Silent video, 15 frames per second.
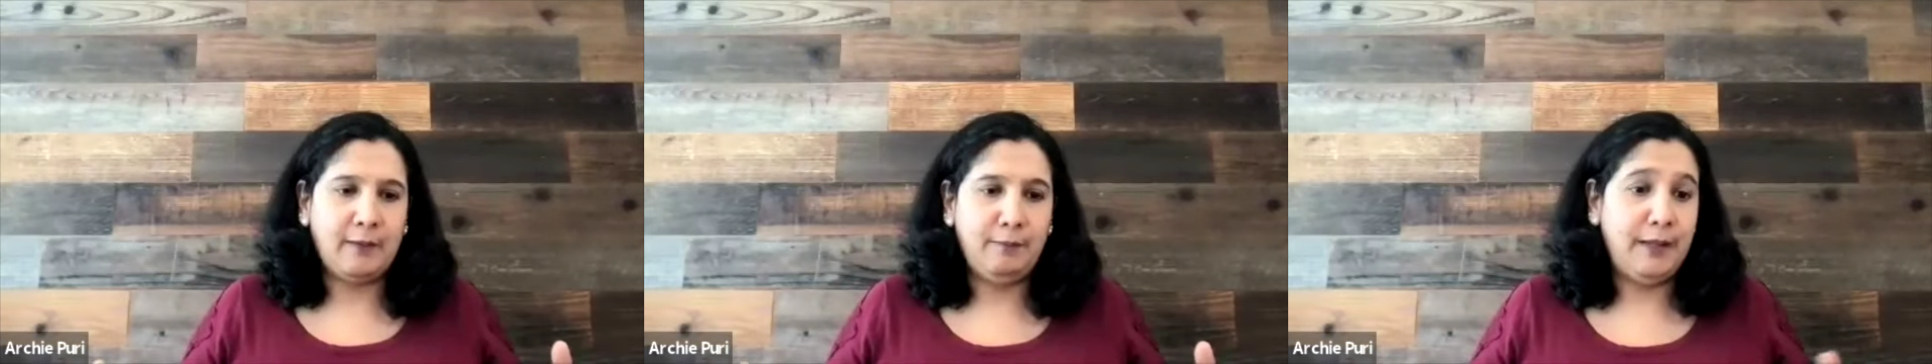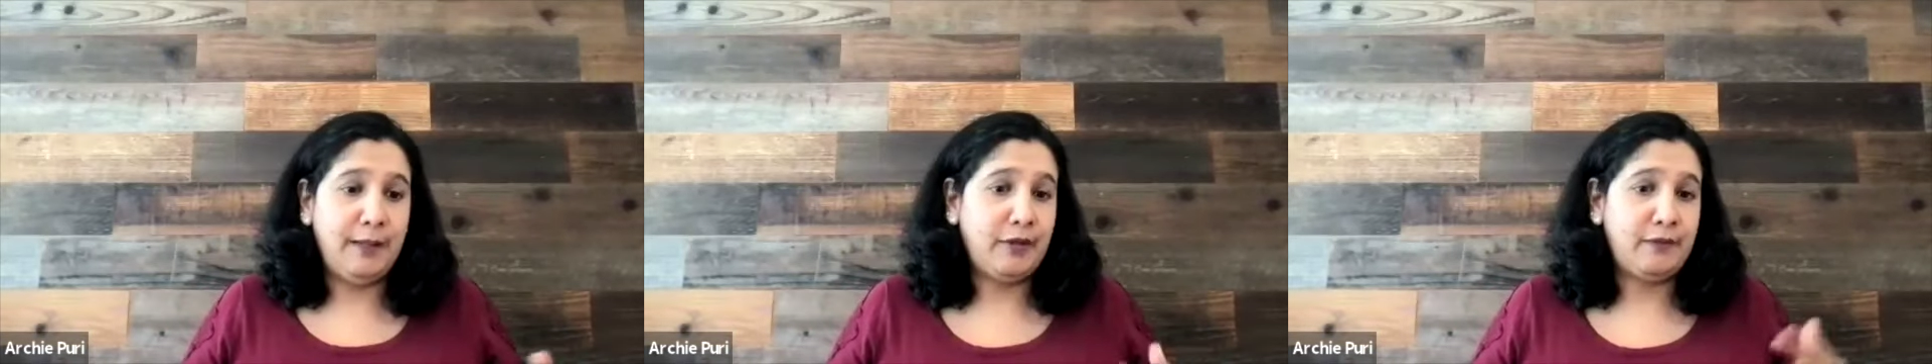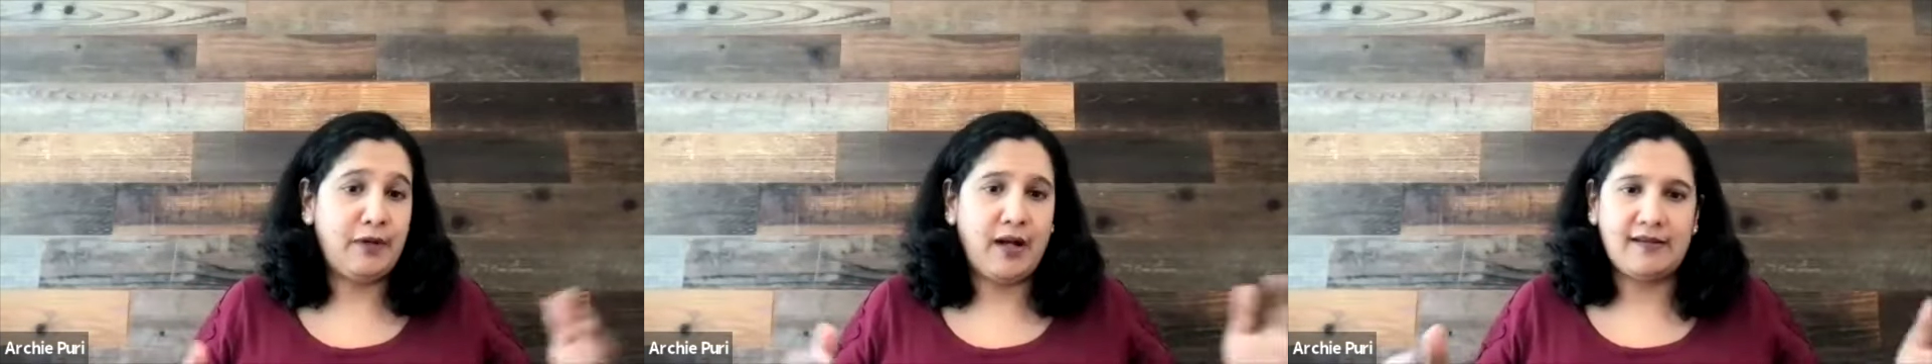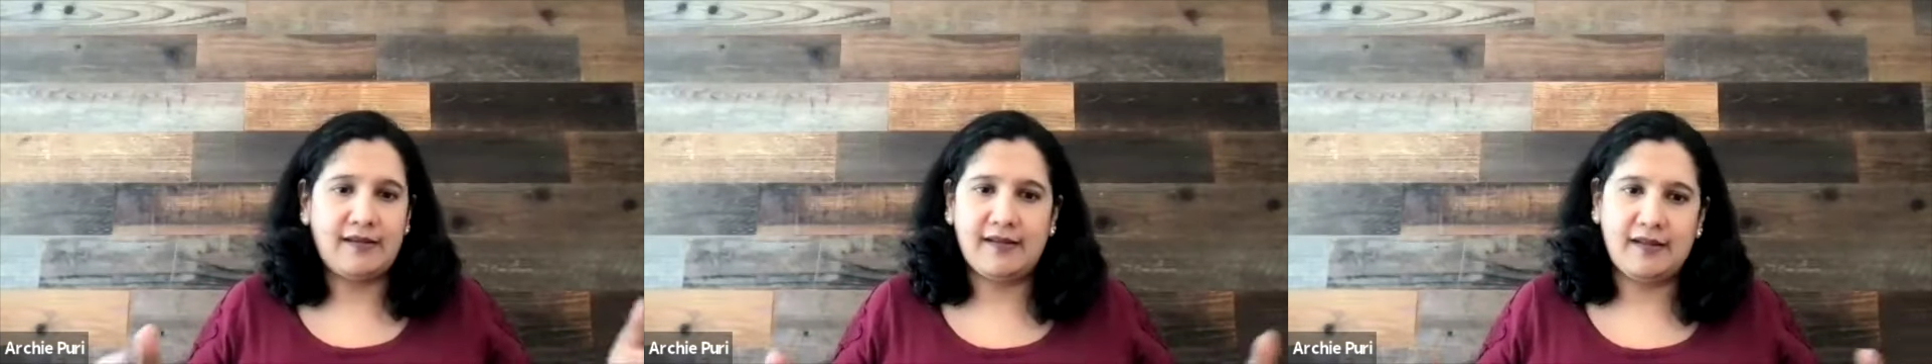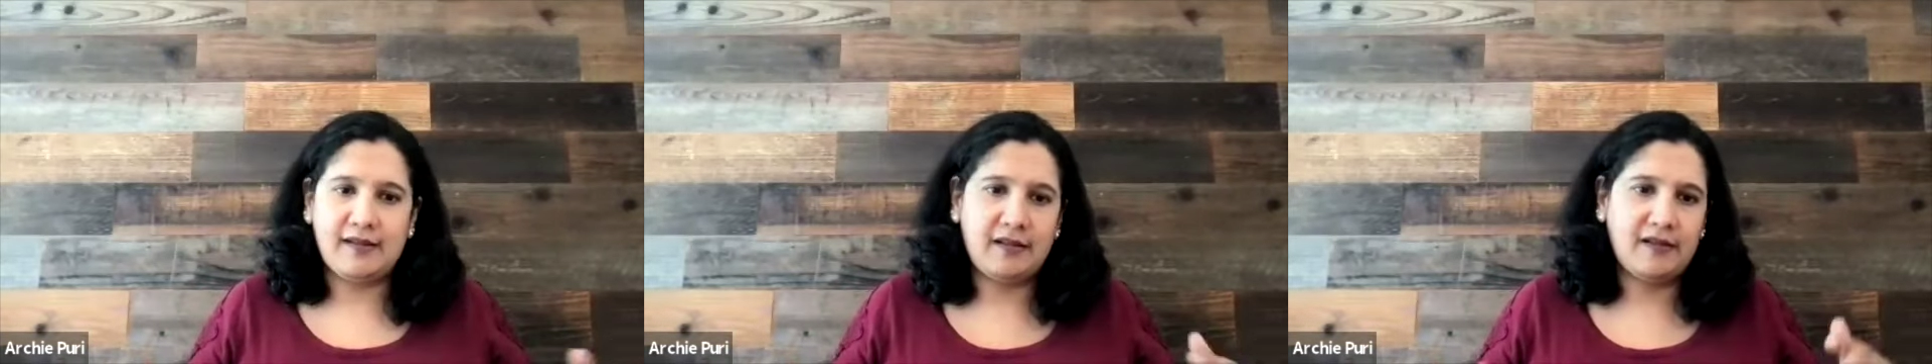payment
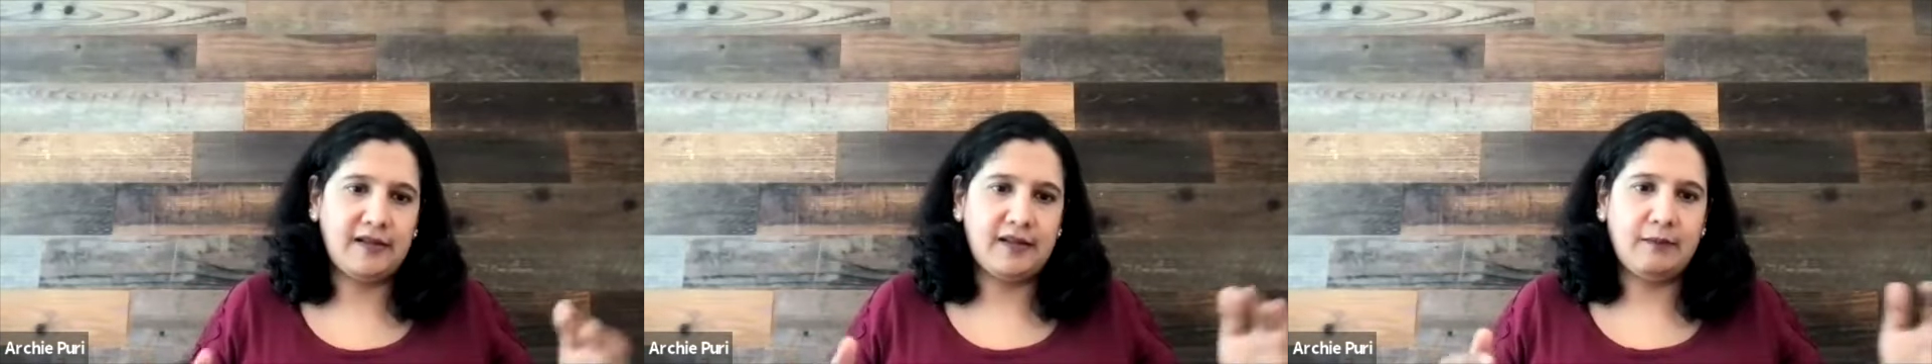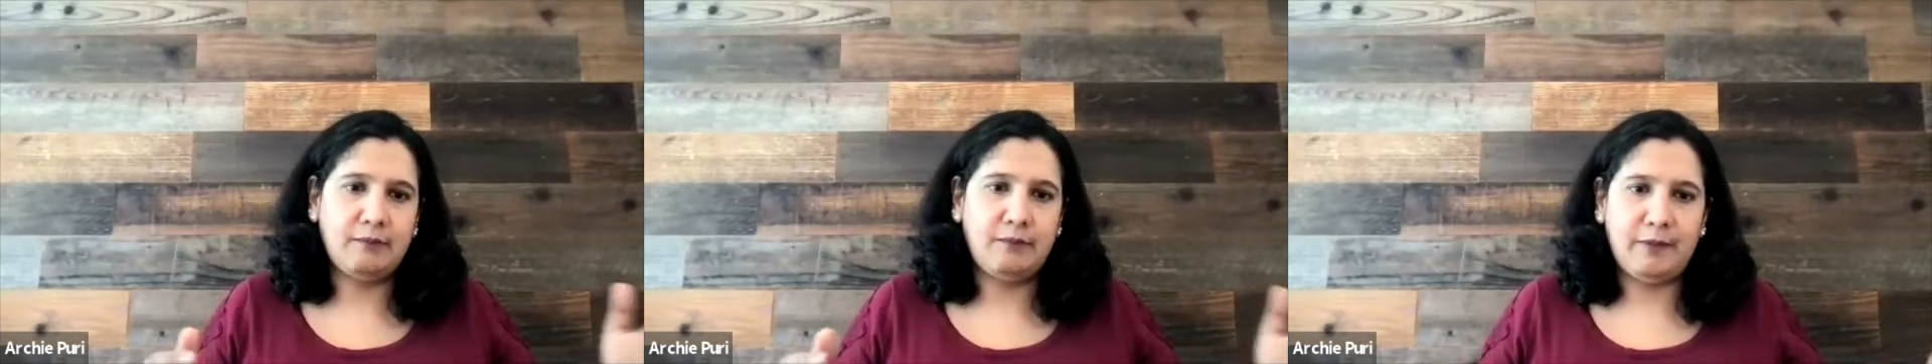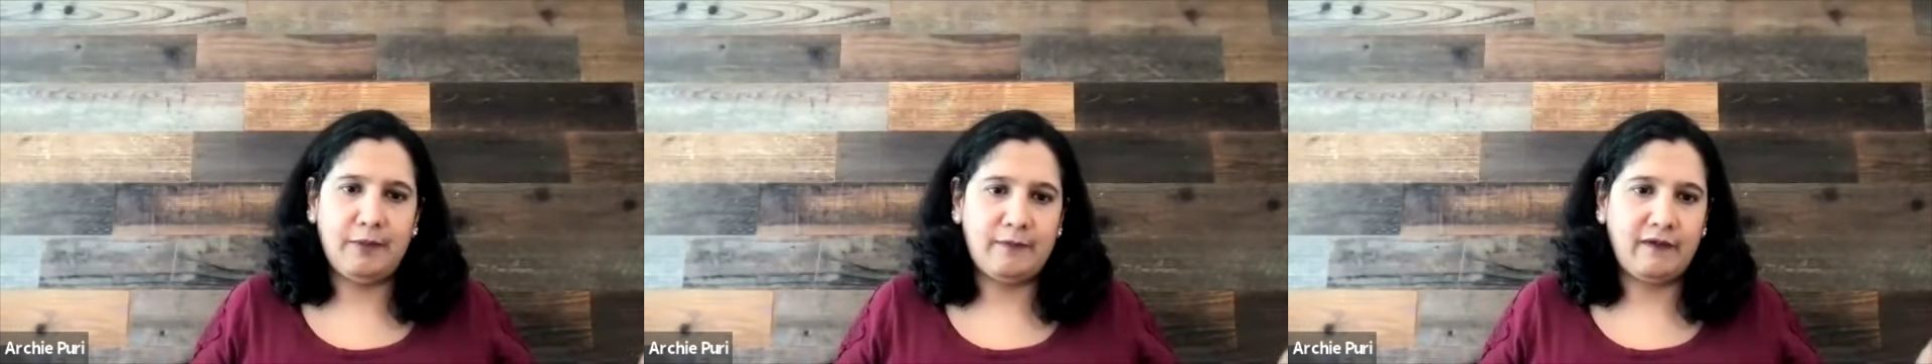processors and payment